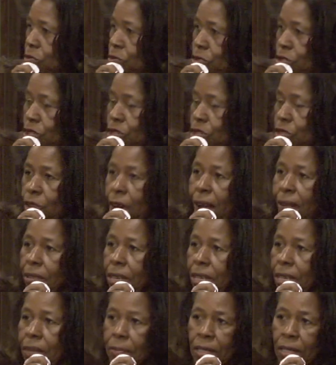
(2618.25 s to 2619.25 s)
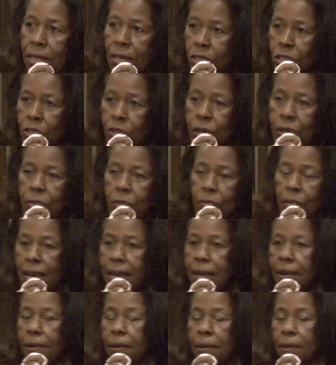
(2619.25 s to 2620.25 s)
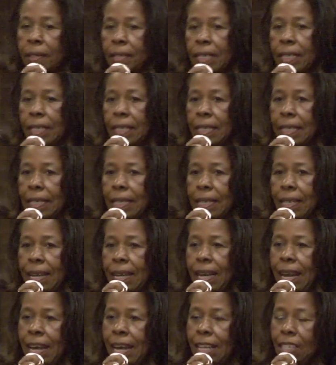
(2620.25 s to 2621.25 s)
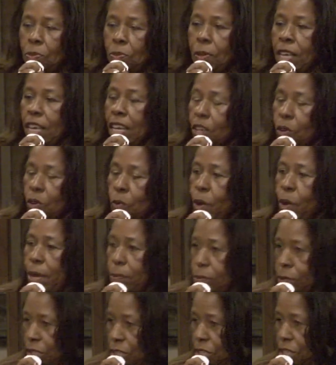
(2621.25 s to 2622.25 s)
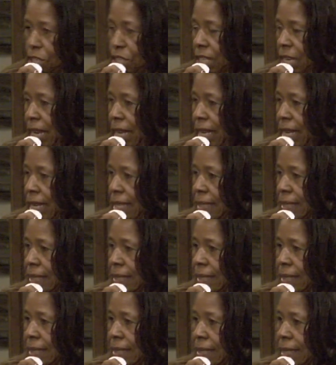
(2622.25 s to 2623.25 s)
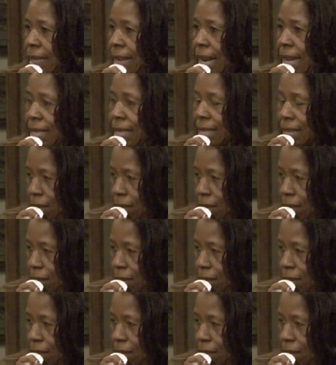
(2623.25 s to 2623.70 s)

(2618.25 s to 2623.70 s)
And I was just driving up the little street right here. And I just began to weep when she said it.